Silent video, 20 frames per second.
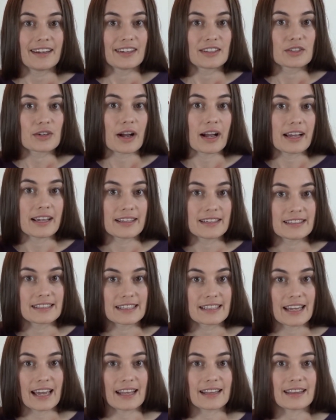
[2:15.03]
trying
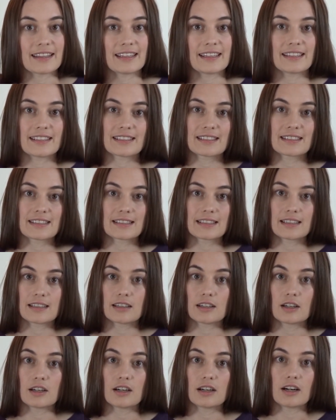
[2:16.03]
to get this
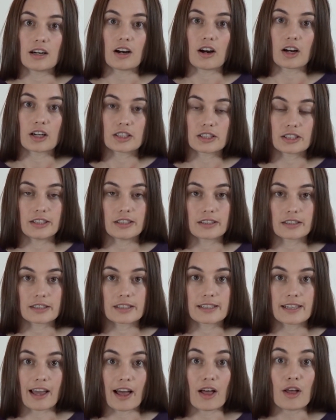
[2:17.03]
onto your
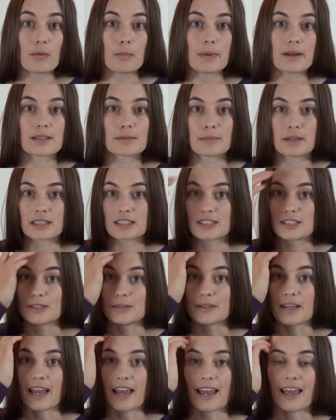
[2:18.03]
scalp as much as you
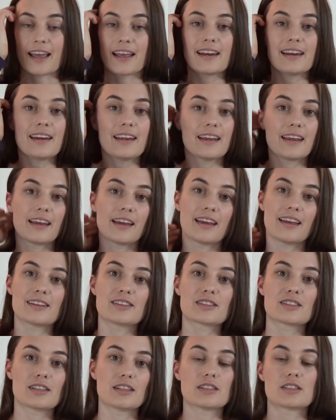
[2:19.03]
can.
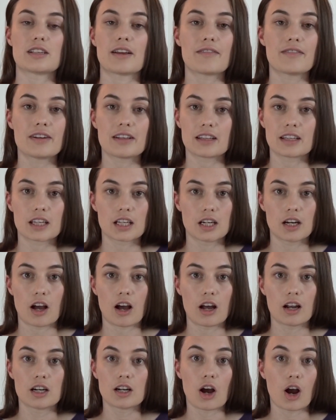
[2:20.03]
It's definitely
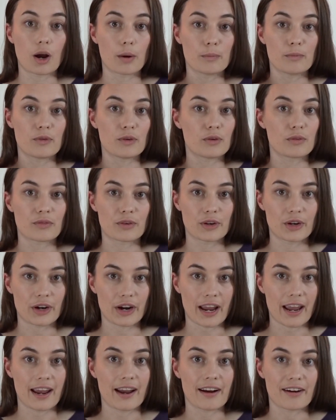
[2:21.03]
not harmful for your
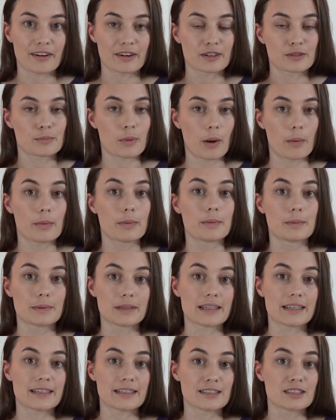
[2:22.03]
hair, and
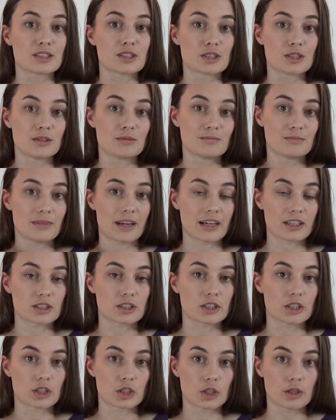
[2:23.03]
probably is
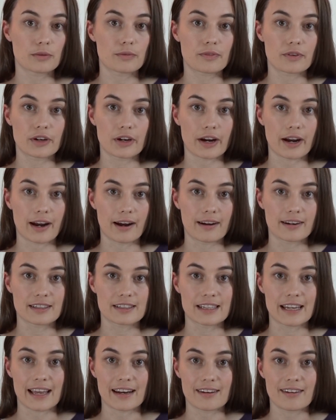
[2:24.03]
actually good for your hair
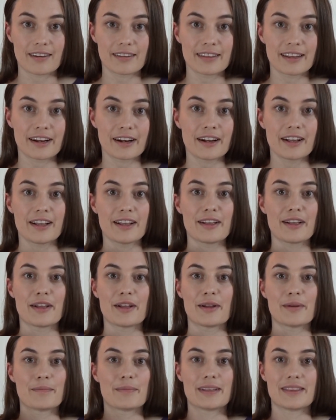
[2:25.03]
to get it on there,
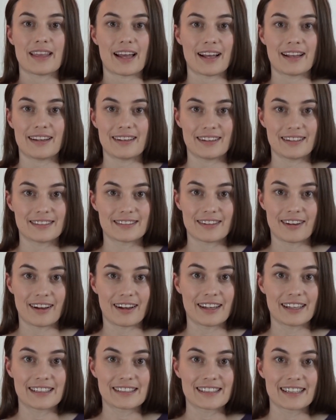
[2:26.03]
but that is
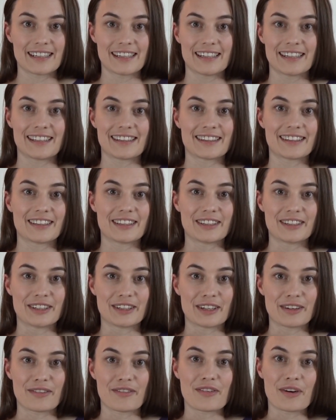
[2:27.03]
not
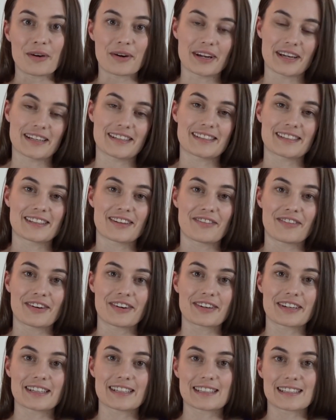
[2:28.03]
the focus. The
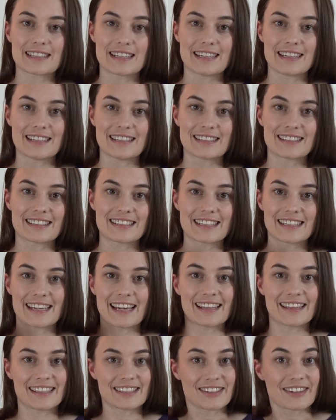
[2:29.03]
focus is to
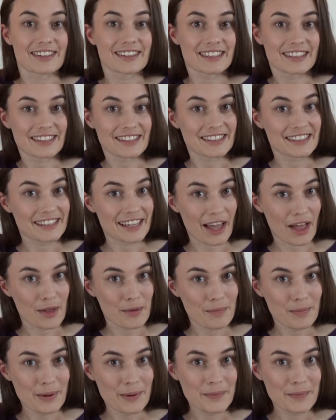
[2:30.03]
get this onto your scalp.